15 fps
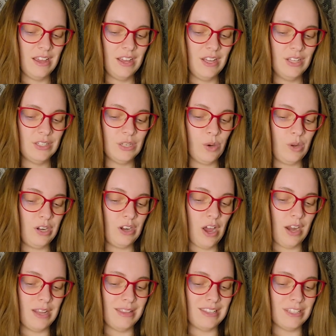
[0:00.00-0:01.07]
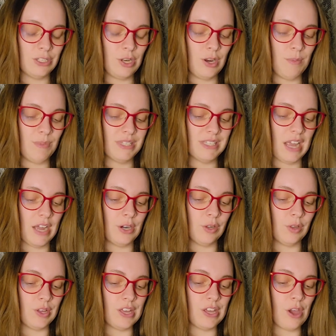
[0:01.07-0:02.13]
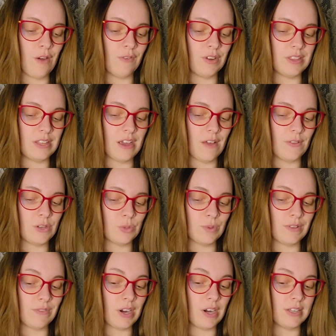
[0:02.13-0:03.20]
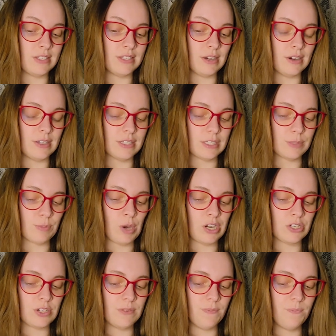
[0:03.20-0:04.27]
Tony nodded, then stood up beside her, looking over at the others with a very serious expression.